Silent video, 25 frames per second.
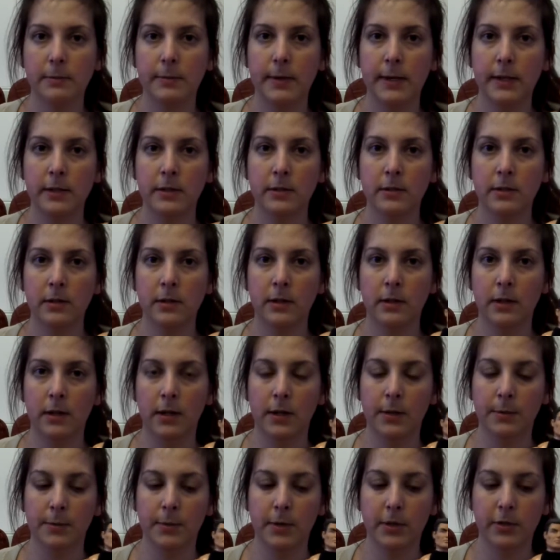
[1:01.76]
Men
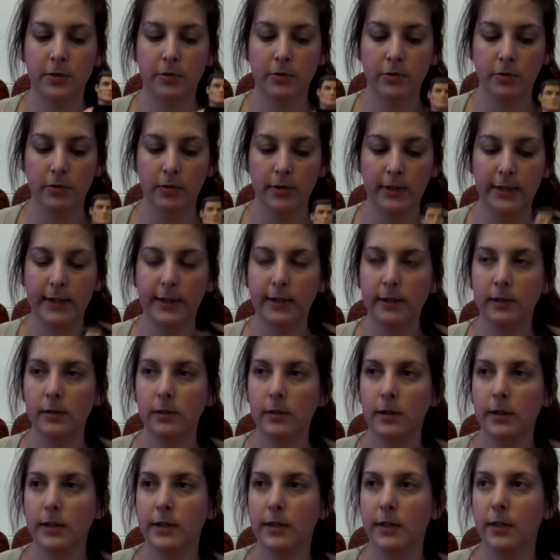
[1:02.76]
at all. He's
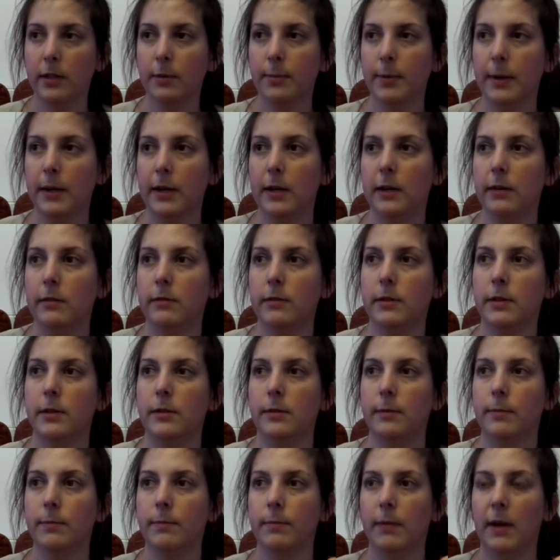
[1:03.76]
got like
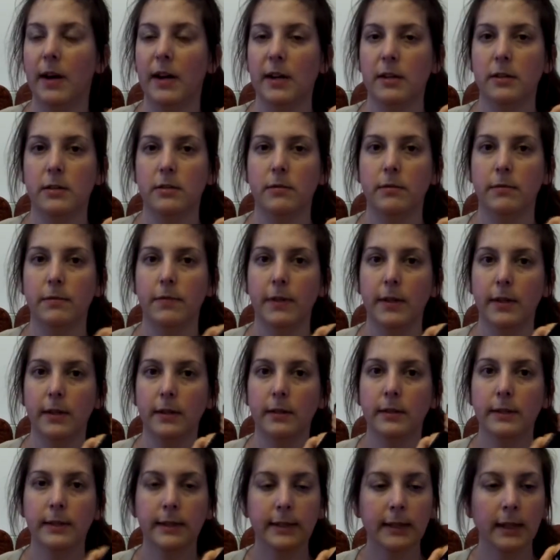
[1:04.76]
superhero action
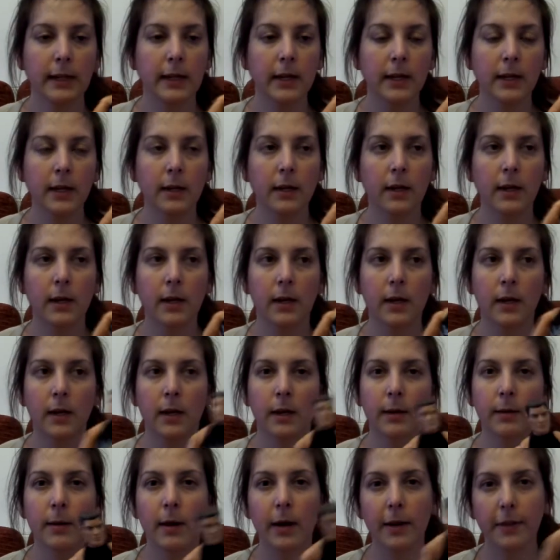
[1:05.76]
figures.
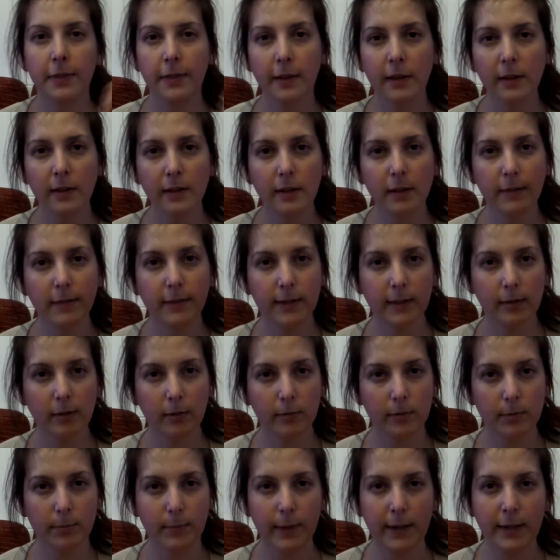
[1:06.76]
I think they've
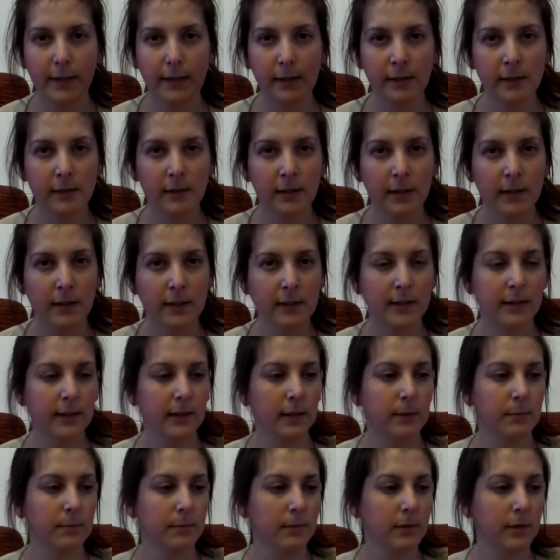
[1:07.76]
stopped making these.
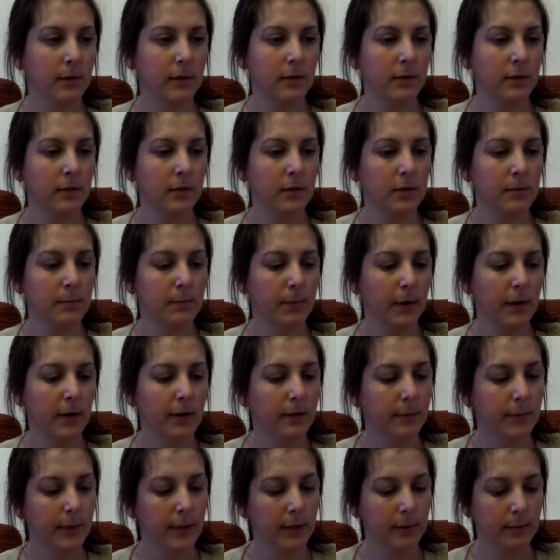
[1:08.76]
I don't think you can buy
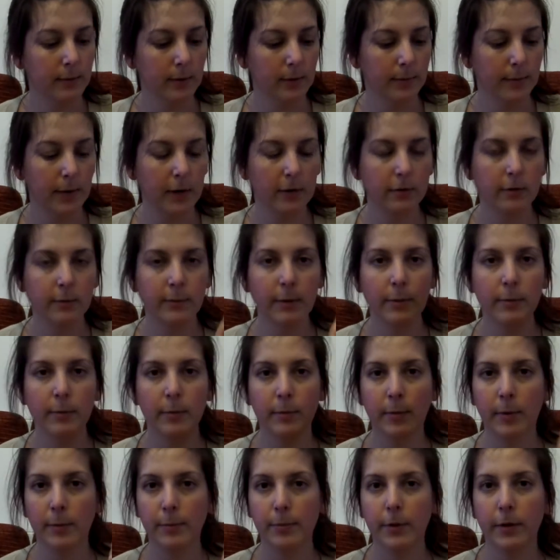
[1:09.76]
them anymore, but I remember
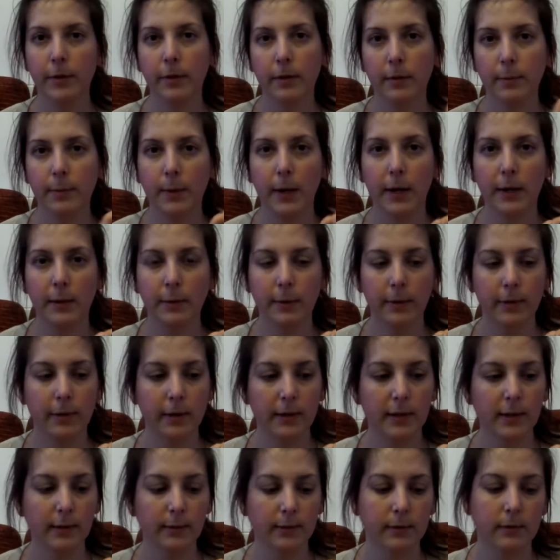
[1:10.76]
my brother playing with
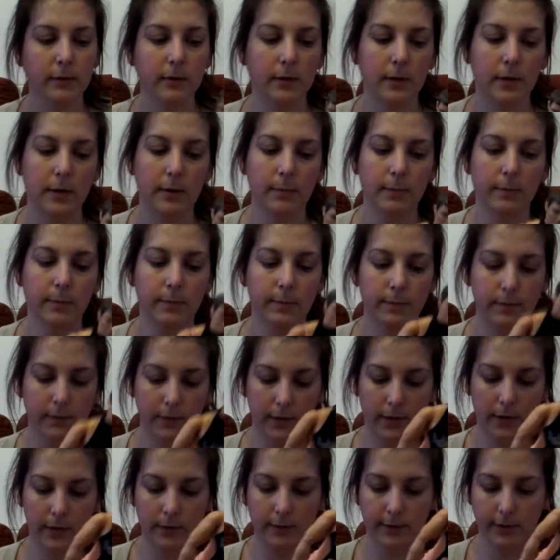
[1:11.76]
these when
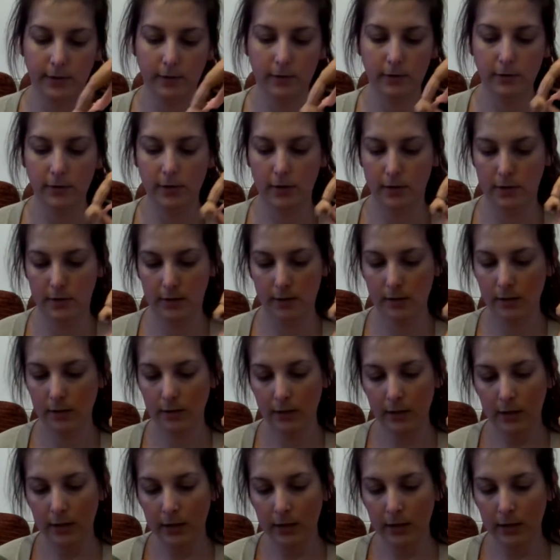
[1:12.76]
he was a lot younger.